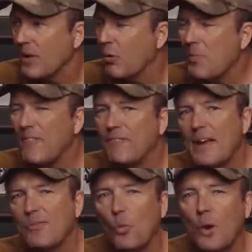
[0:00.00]
one of my
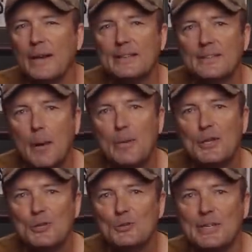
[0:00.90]
favorite one in
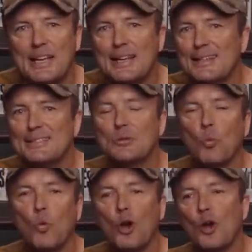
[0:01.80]
W's is the
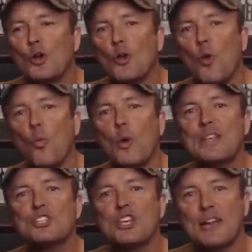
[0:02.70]
word
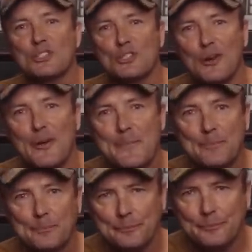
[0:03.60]
Winchester,
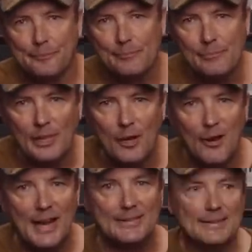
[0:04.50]
all
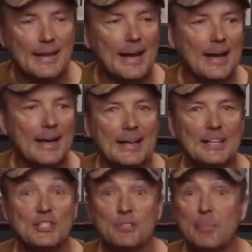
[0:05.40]
right? Uh, it
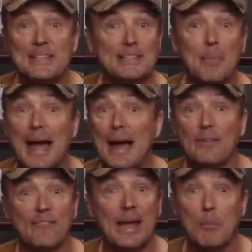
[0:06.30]
just means I'm out
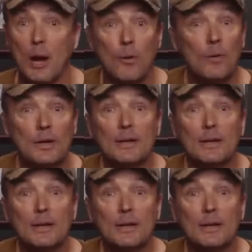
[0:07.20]
of ammo.